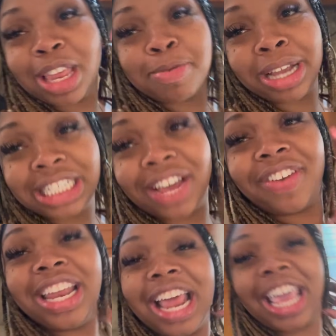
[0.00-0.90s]
the best chef.
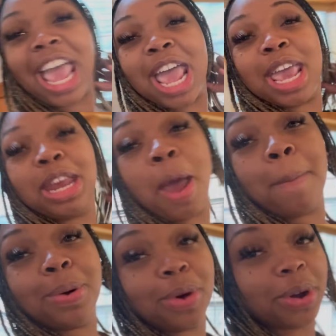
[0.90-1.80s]
He done came. He done
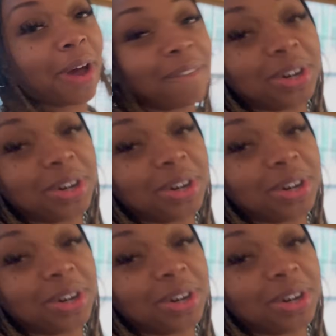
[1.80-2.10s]
pulled up for